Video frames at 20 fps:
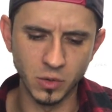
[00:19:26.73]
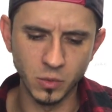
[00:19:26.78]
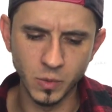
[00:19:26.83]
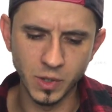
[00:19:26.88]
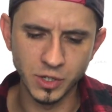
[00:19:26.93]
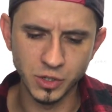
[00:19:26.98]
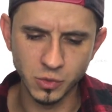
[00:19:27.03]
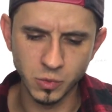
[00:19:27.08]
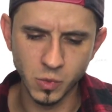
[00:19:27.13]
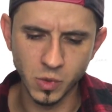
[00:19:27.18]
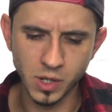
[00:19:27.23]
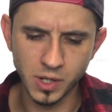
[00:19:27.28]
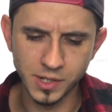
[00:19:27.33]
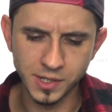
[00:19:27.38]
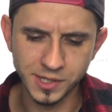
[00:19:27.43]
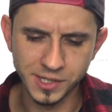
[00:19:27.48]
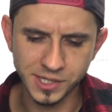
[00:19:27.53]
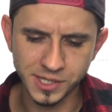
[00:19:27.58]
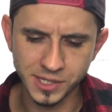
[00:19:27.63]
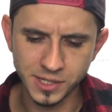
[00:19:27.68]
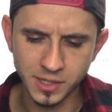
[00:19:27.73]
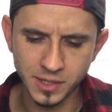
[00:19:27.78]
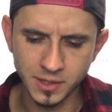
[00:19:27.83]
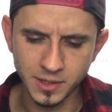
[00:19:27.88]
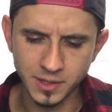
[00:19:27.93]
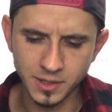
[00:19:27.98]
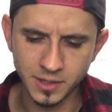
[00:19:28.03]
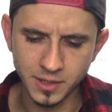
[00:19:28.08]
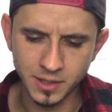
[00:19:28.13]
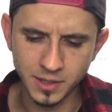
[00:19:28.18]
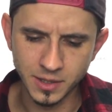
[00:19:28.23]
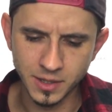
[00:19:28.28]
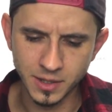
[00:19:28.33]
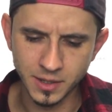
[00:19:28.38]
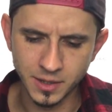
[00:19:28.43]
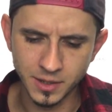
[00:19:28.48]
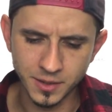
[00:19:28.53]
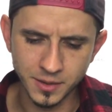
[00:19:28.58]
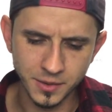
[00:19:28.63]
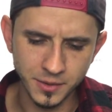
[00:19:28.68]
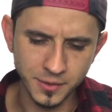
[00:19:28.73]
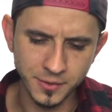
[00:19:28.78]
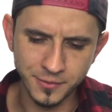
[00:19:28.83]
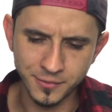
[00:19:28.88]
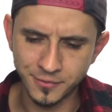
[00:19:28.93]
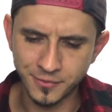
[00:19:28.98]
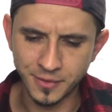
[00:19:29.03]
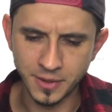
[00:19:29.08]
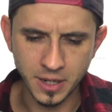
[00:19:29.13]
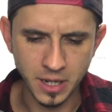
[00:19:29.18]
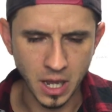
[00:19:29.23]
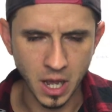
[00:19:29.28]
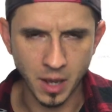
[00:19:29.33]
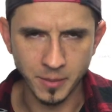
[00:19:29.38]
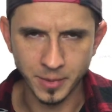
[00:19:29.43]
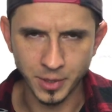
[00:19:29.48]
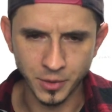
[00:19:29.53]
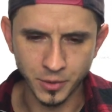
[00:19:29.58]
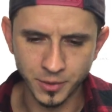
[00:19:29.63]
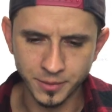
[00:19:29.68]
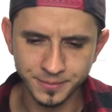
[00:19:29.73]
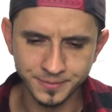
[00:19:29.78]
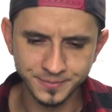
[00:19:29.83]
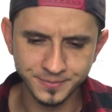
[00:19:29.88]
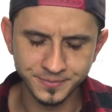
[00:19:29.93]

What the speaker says: which was phenomenal.